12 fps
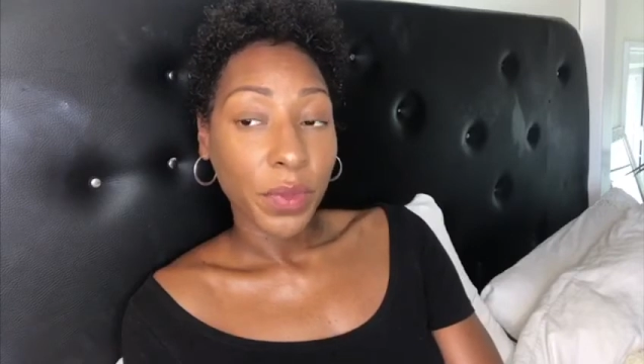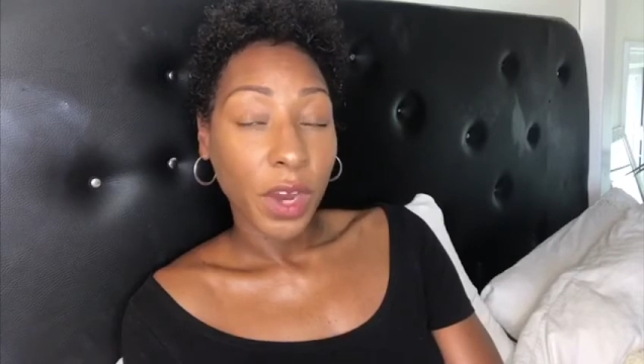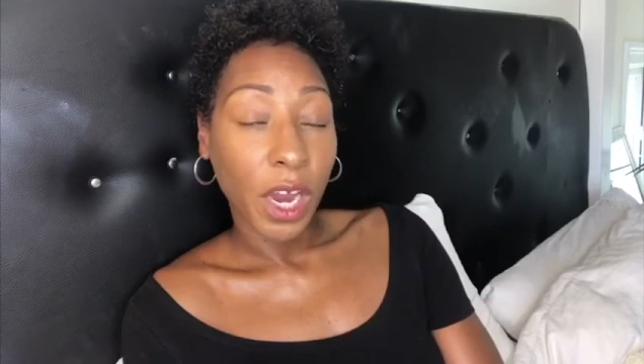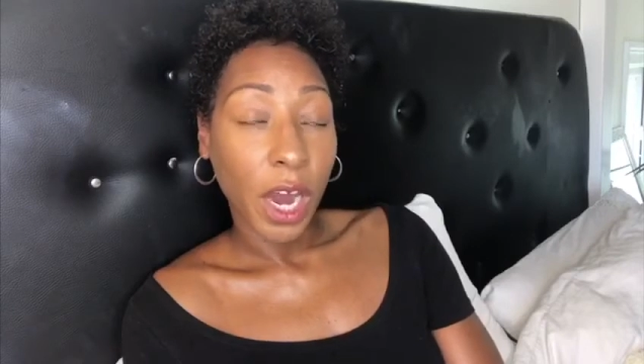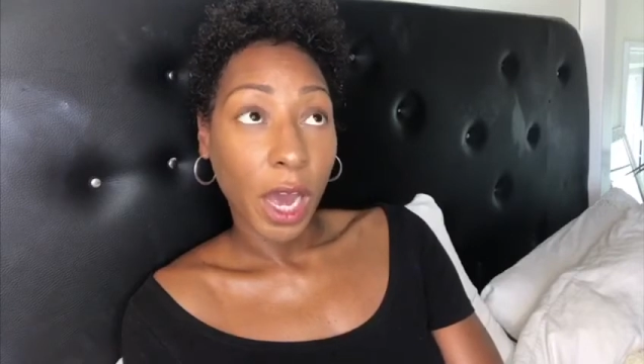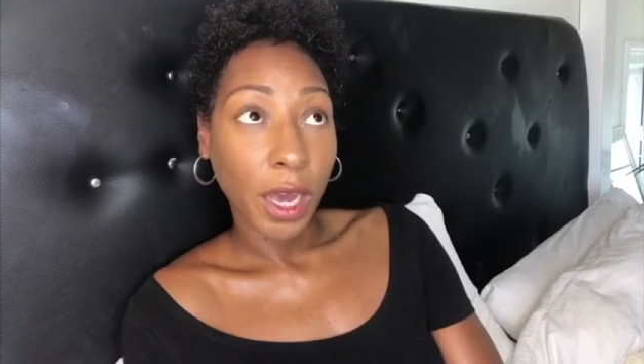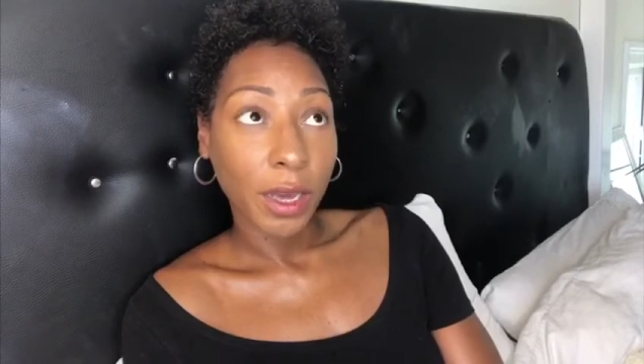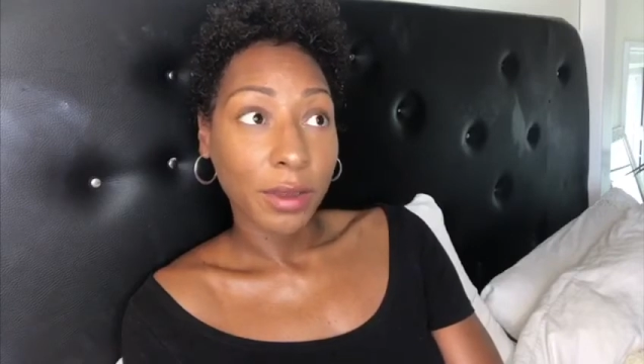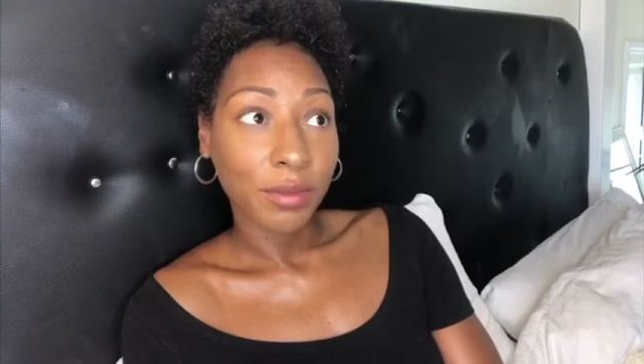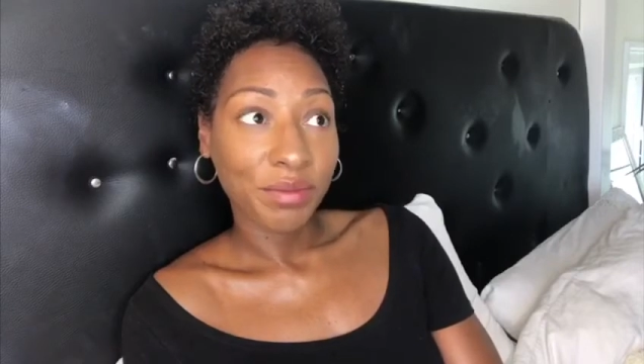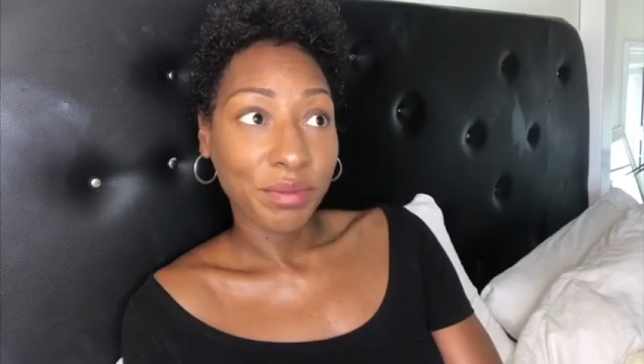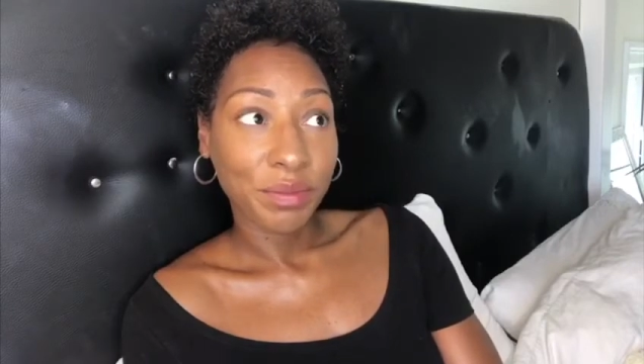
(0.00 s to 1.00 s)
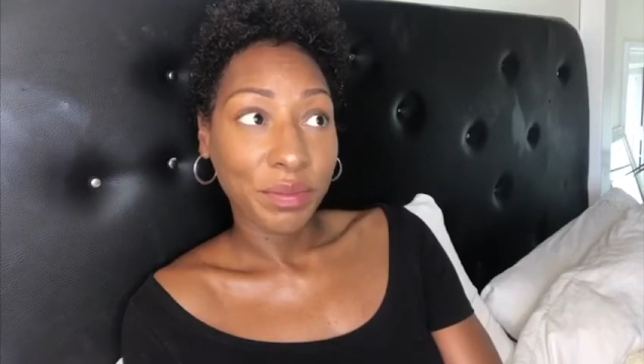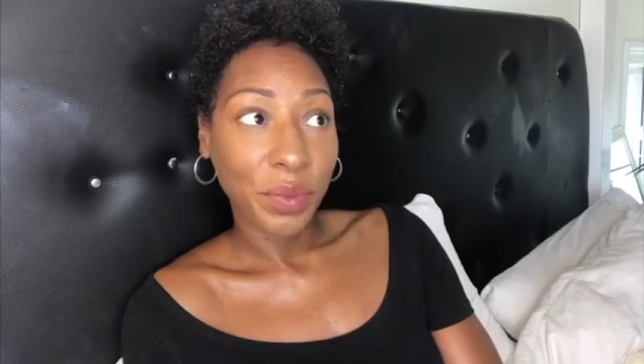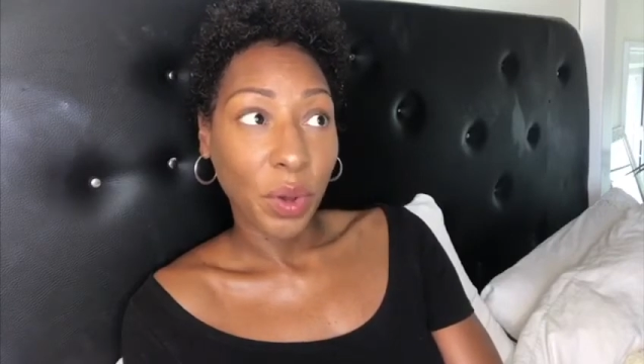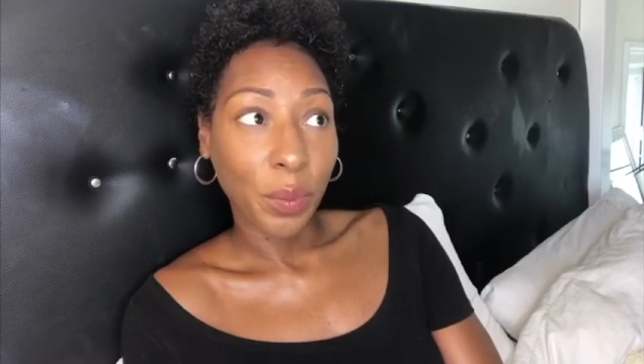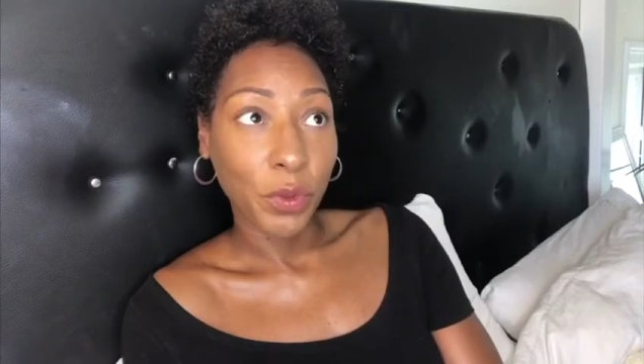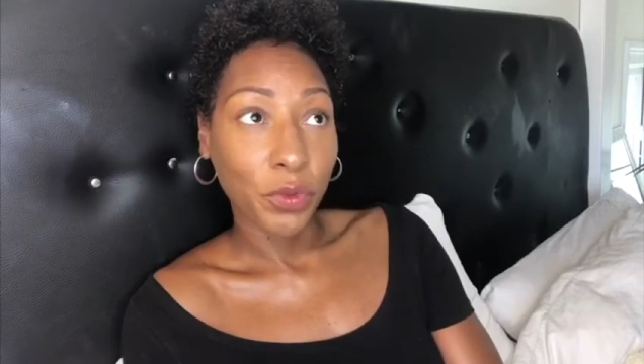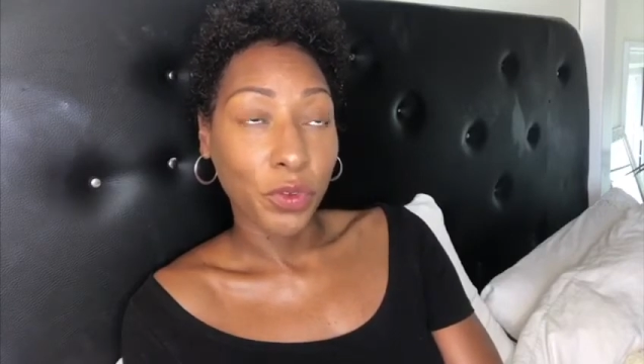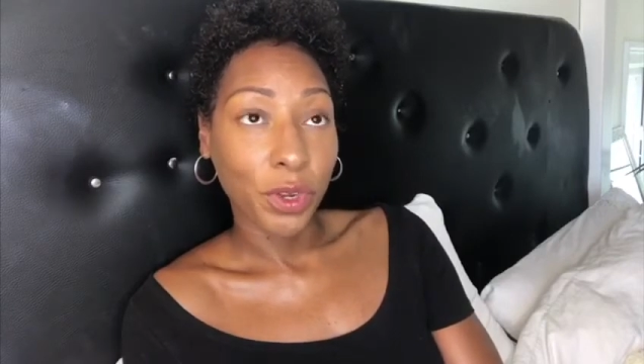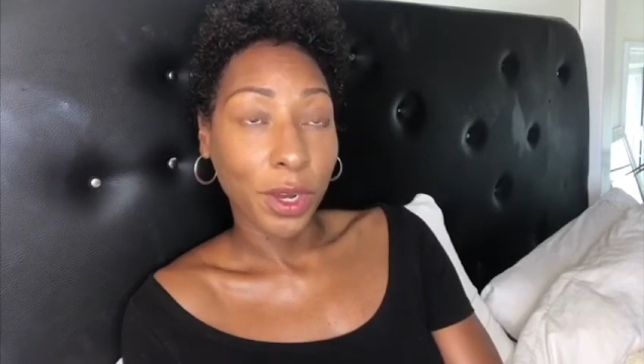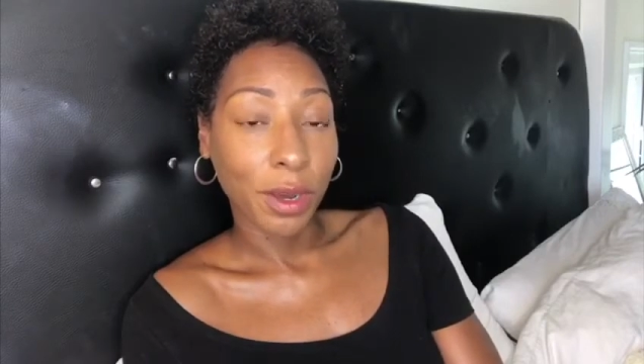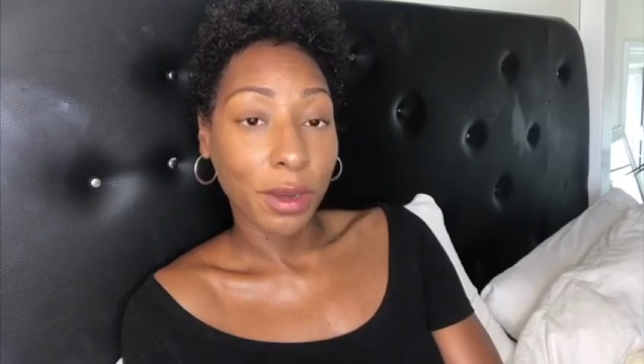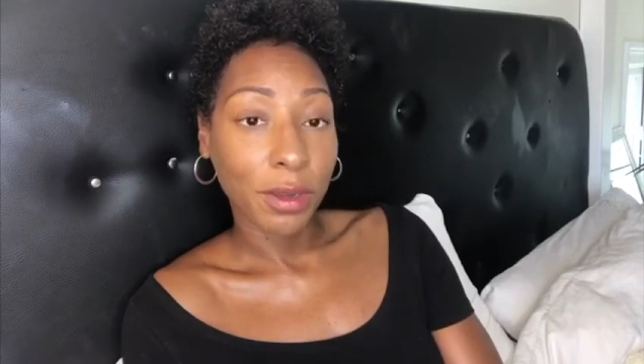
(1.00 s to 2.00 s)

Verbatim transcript: and I, poor monster,